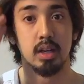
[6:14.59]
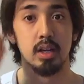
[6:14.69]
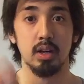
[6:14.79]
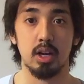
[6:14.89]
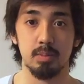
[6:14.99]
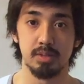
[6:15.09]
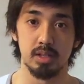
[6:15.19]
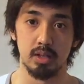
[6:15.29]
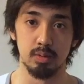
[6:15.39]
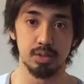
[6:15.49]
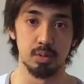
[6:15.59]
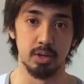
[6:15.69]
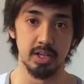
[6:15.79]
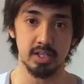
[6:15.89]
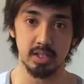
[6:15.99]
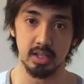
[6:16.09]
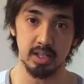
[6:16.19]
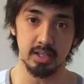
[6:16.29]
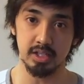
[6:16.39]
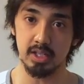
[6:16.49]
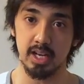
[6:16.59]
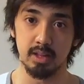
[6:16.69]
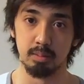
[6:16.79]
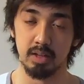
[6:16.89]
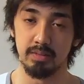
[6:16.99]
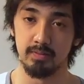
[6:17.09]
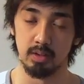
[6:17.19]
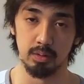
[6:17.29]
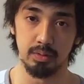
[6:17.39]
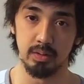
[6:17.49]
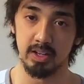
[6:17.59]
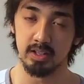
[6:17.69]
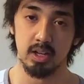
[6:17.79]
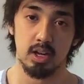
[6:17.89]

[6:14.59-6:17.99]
You know, helps with soreness and just getting the blood flow through there.